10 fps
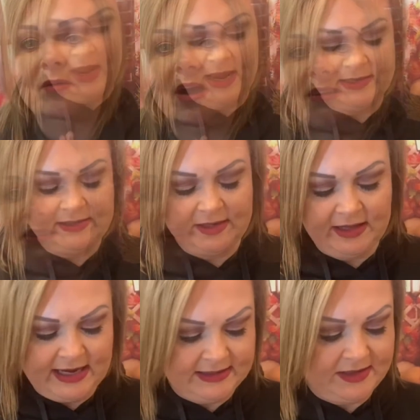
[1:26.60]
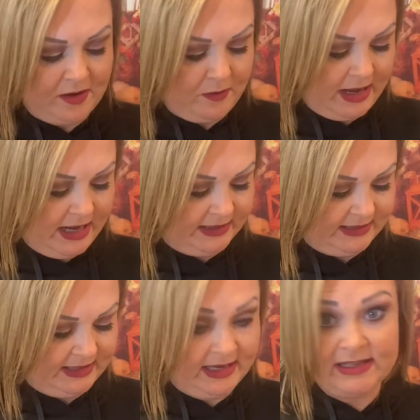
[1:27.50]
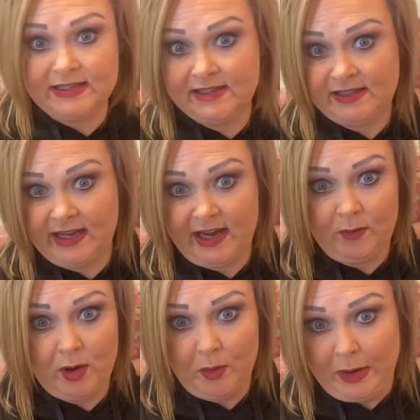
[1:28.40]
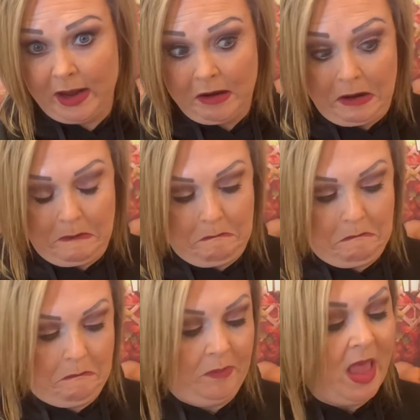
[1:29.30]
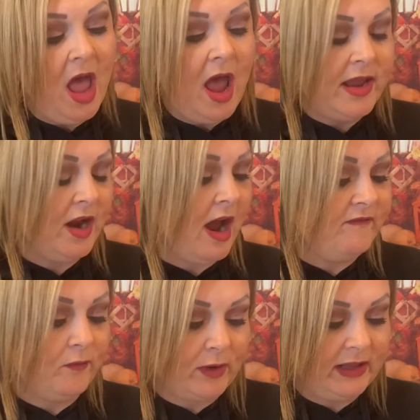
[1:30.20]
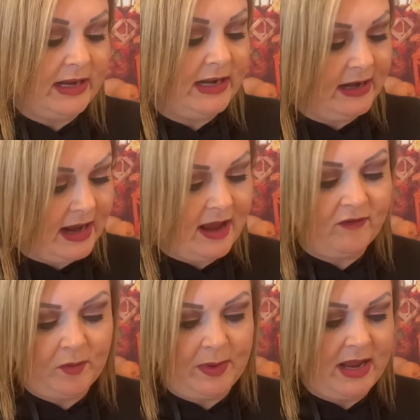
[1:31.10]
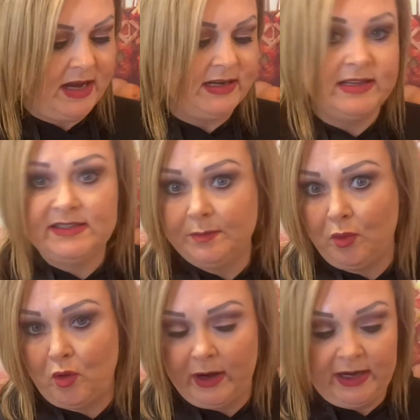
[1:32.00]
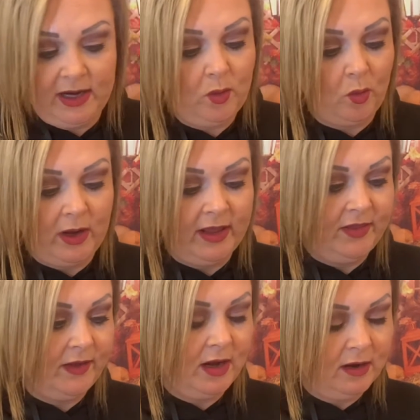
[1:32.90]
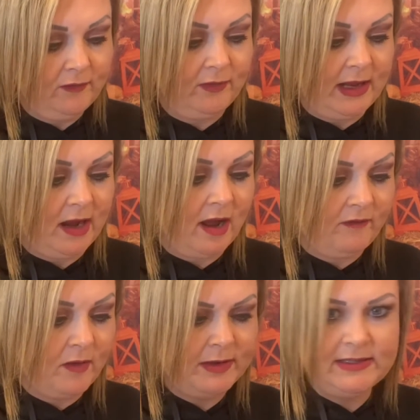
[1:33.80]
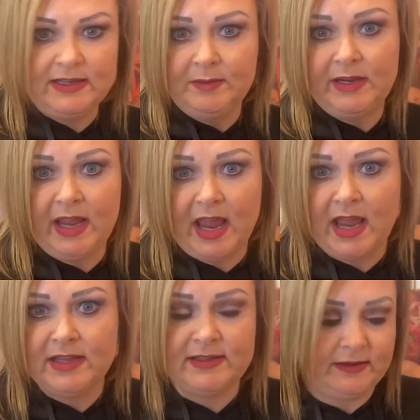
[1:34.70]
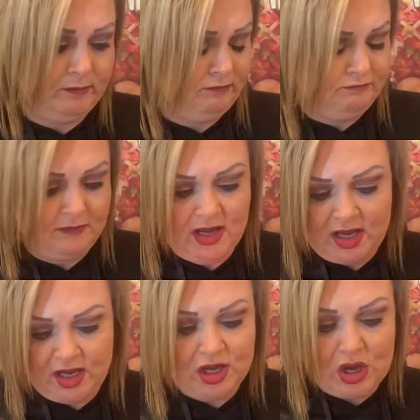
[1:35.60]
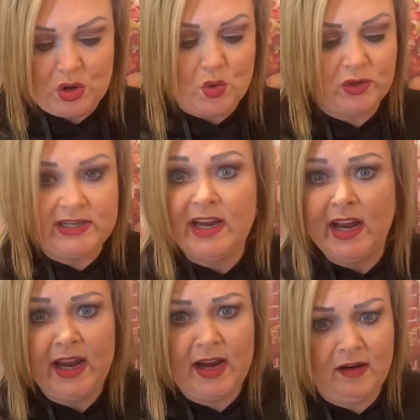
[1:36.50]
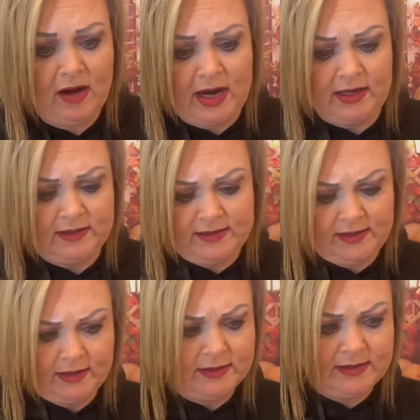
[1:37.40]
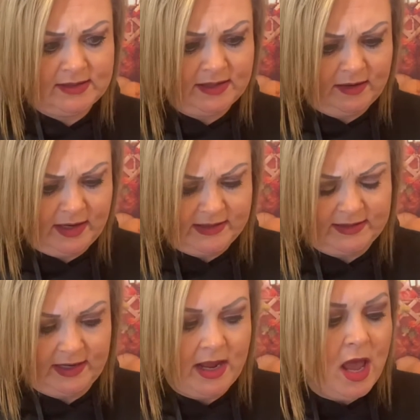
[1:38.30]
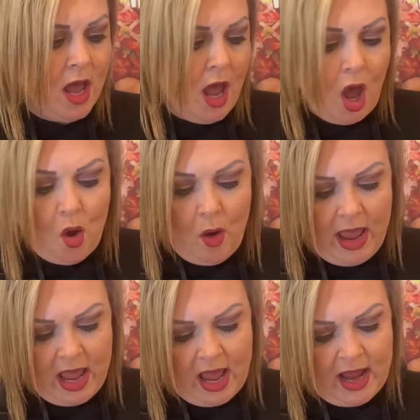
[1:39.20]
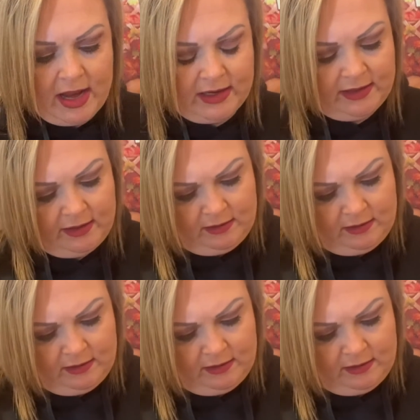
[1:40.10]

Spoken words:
Okay, so let's go into this and see what we got. You know, I've really never been disappointed with Earfleek. I've always seemed to get some cute earrings. Seriously. Oh, and